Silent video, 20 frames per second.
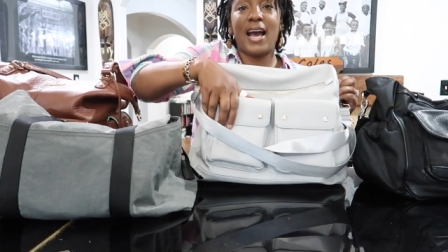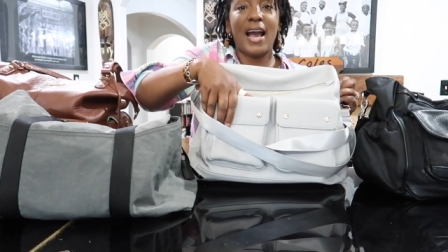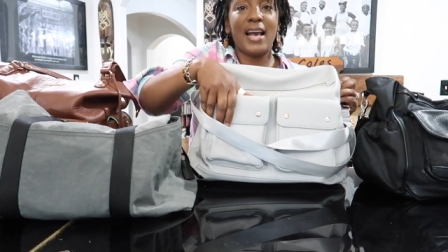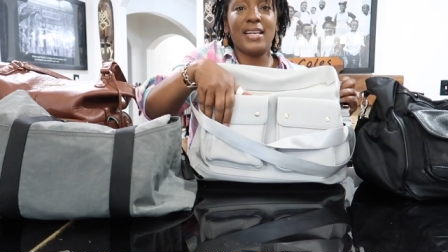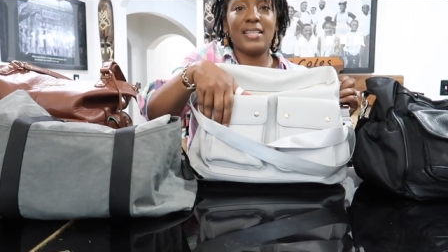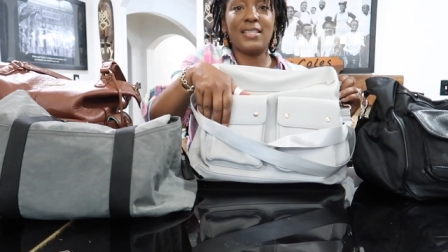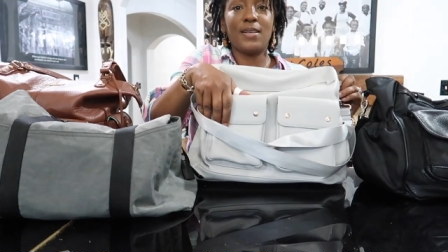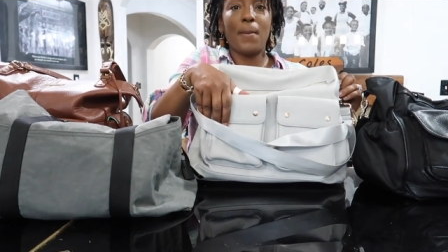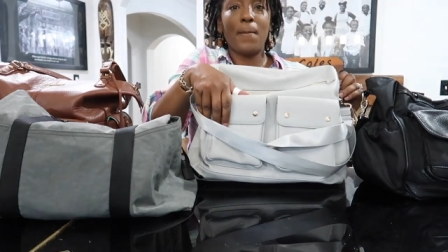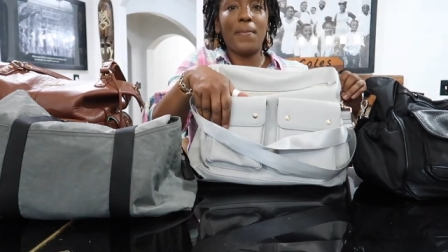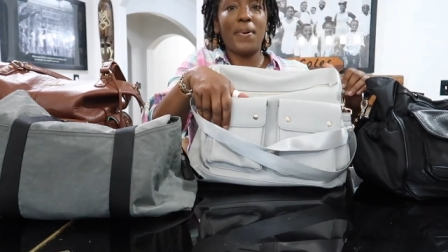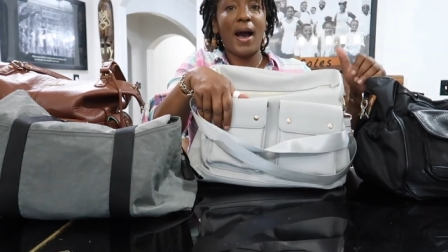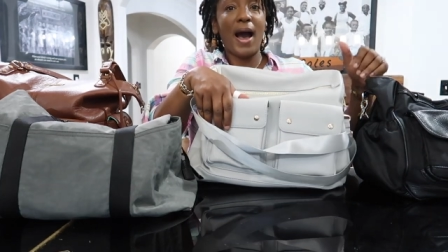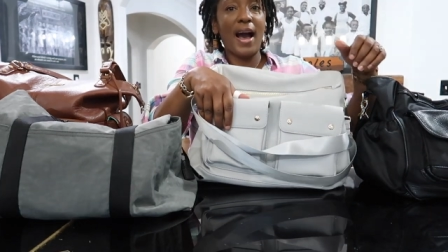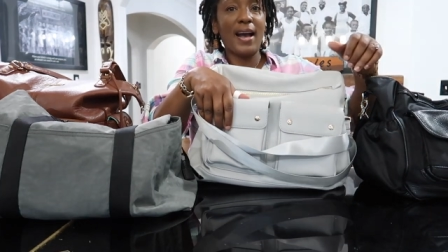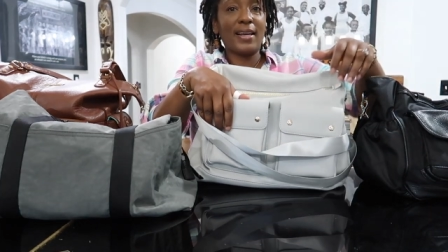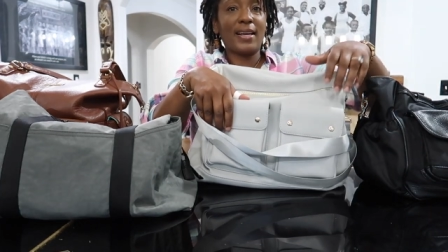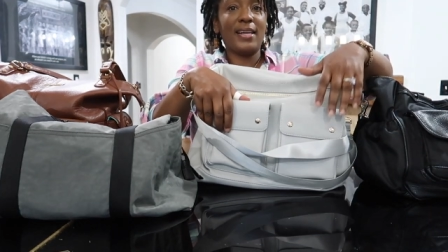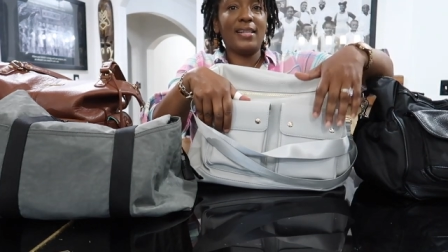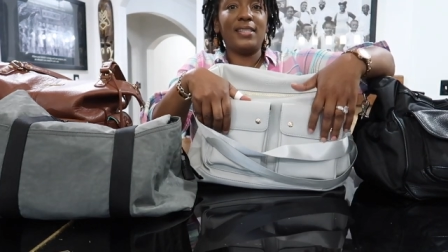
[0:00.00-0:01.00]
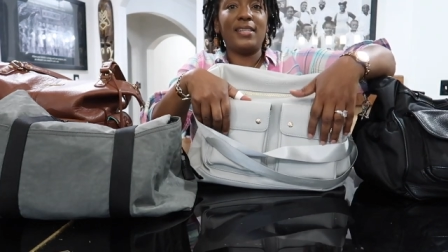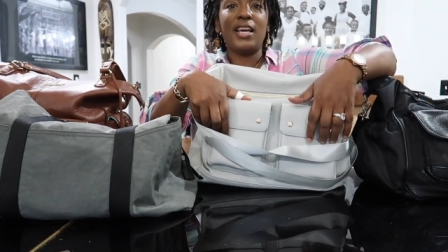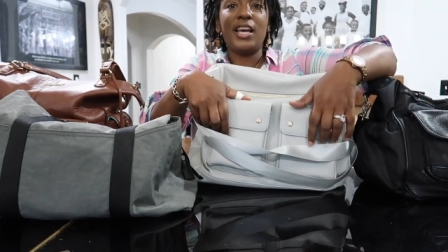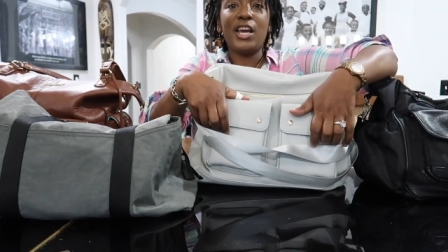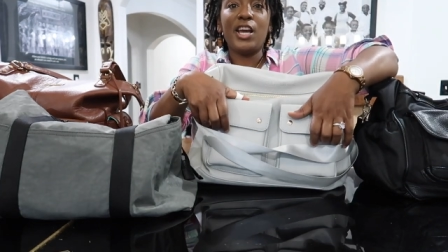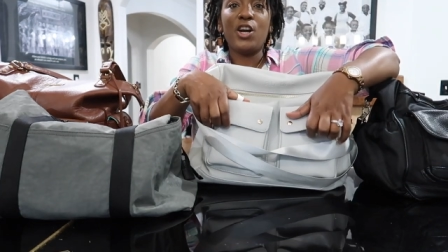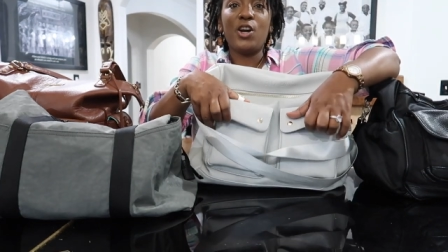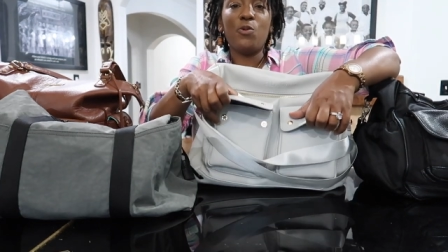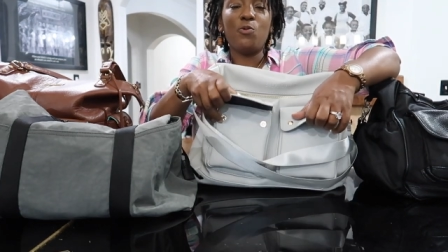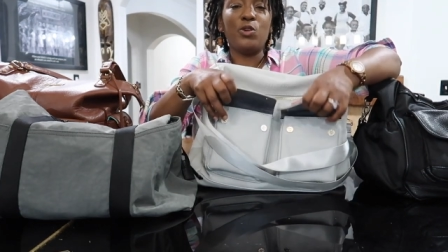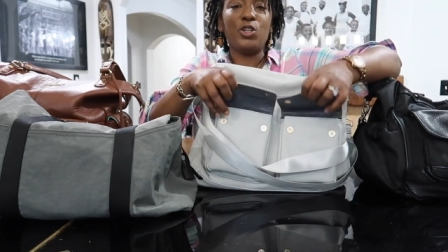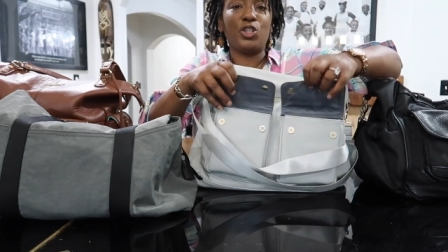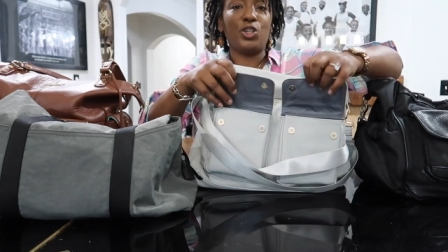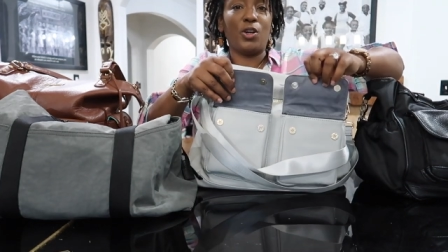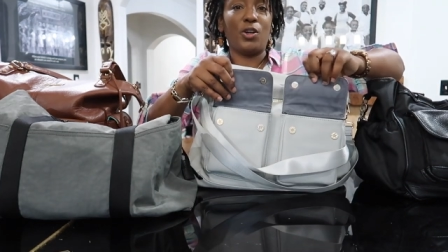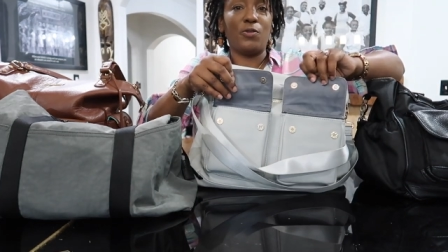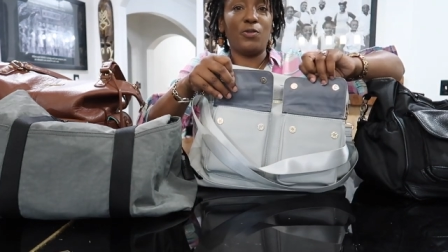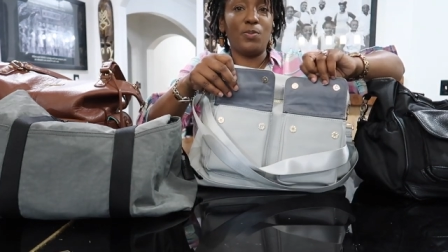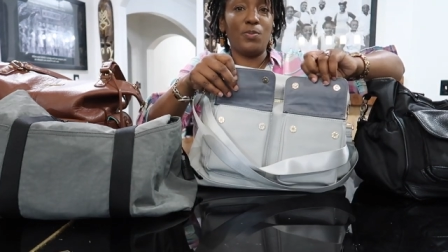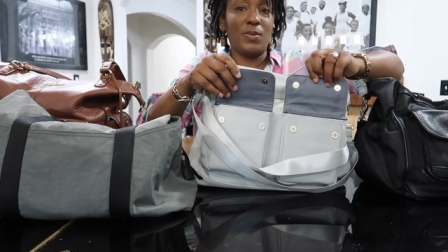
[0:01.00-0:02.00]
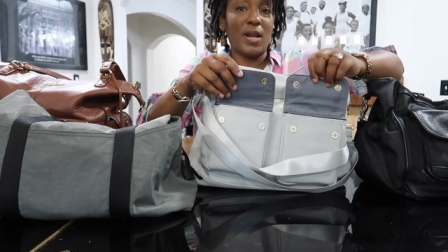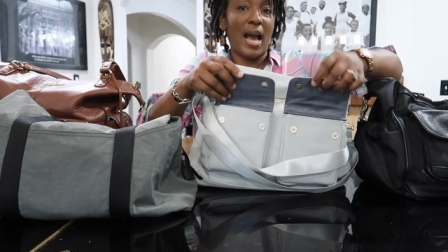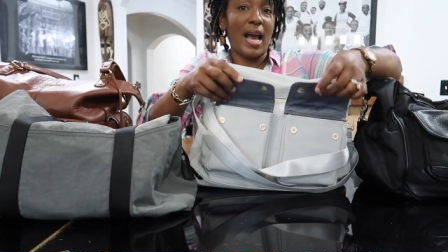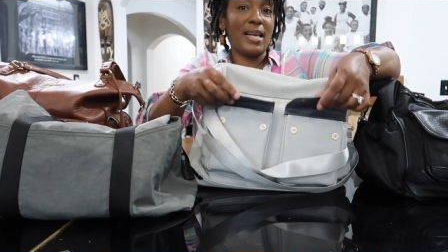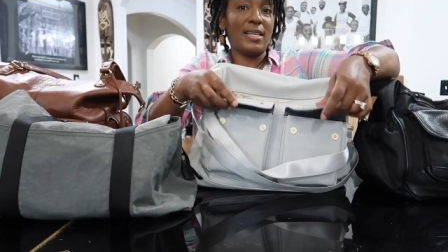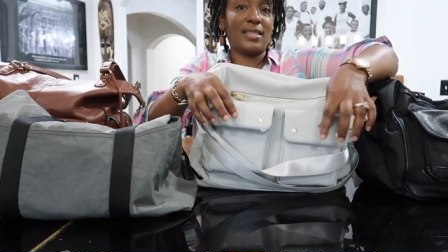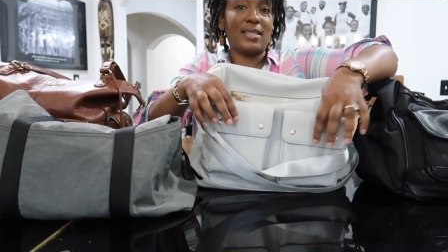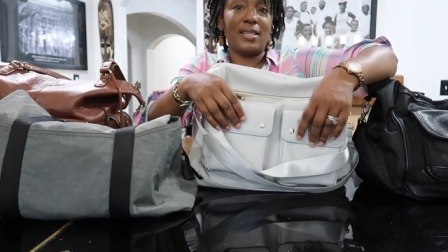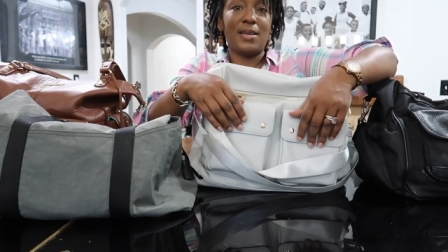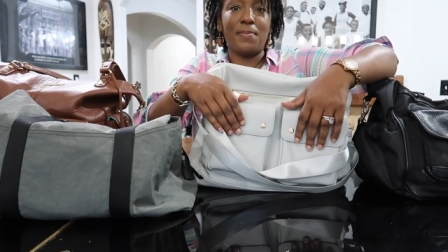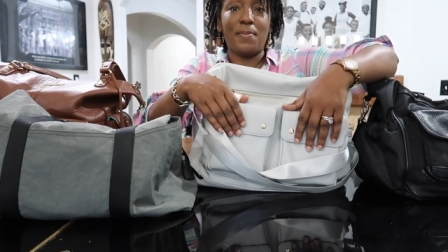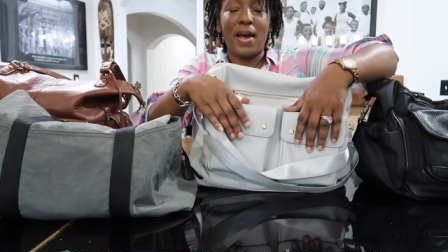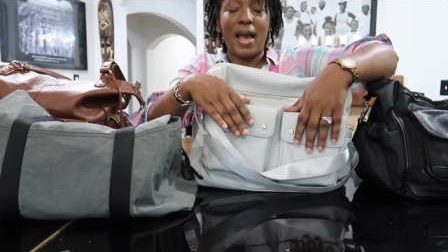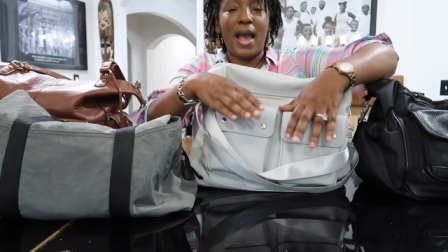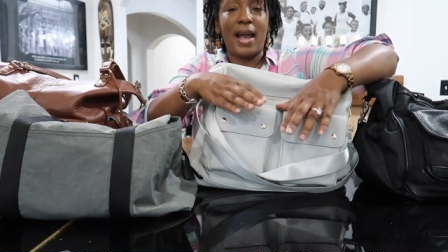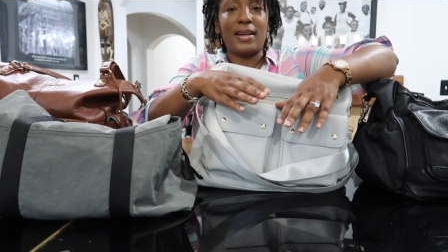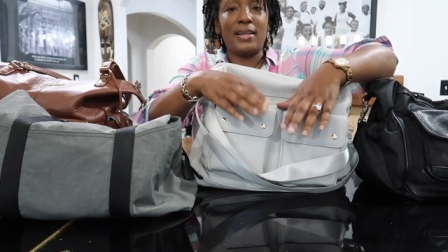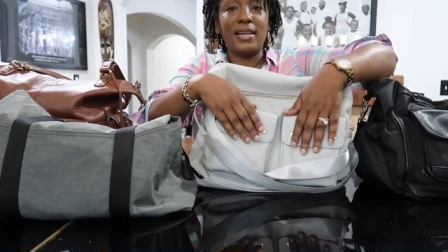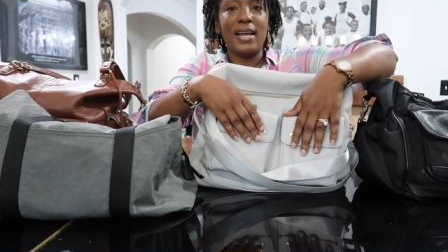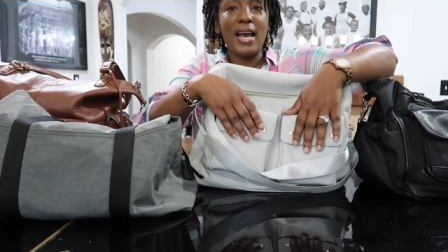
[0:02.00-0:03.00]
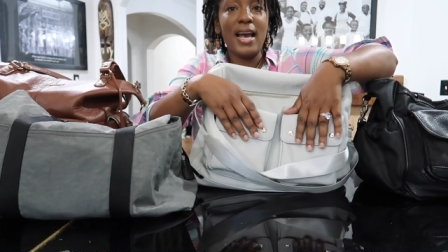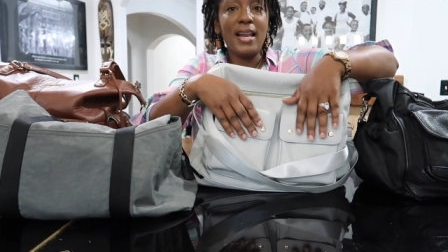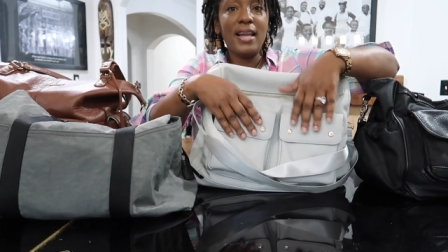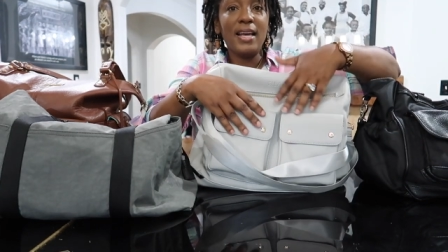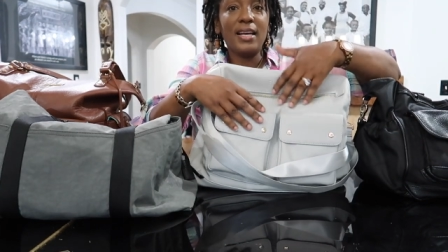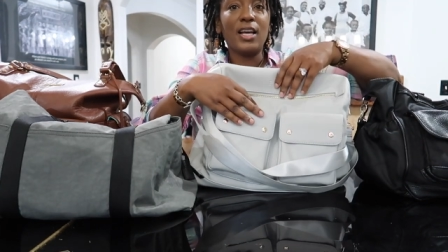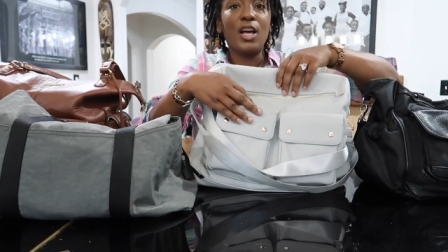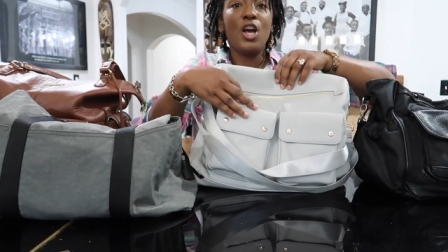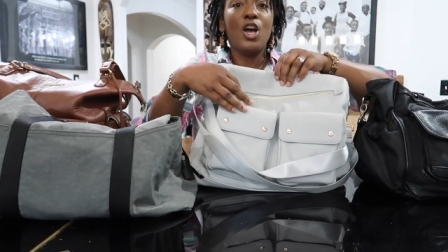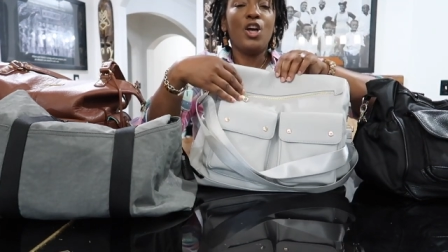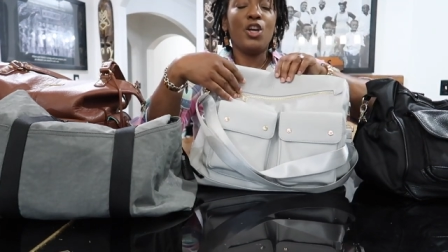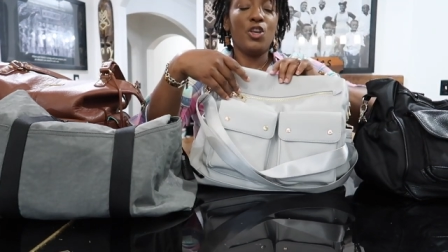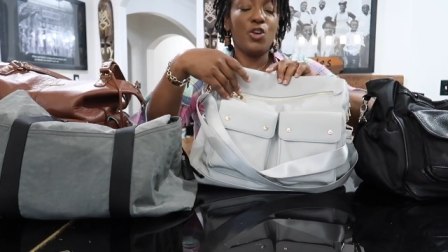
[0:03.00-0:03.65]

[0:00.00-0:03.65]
nice pockets here, which are nicely magnetic.